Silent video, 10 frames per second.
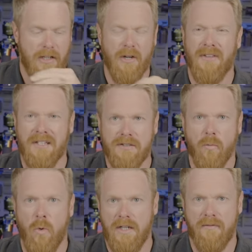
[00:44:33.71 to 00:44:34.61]
You know, this
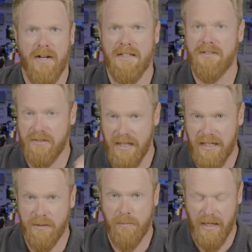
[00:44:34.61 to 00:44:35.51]
one device has
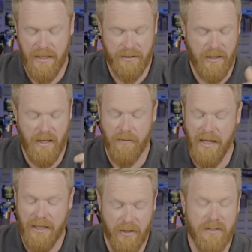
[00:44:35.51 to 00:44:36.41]
taken the place of
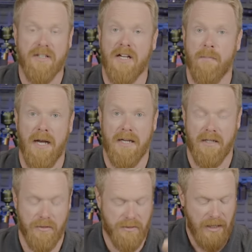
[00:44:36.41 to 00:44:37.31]
a good set of
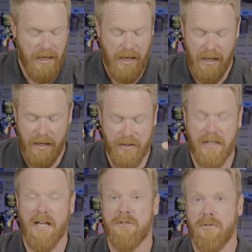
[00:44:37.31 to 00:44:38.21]
binos, the
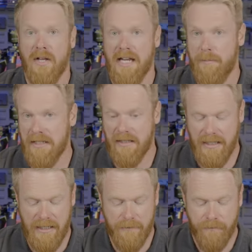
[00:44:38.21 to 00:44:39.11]
Kestrel AB
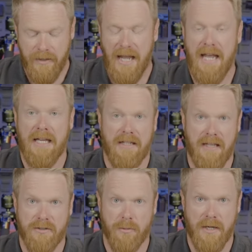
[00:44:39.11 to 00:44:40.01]
Elite, and a
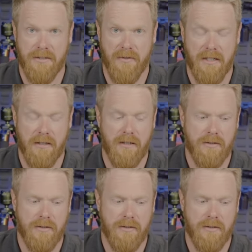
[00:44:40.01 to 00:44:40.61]
laser rangefinder.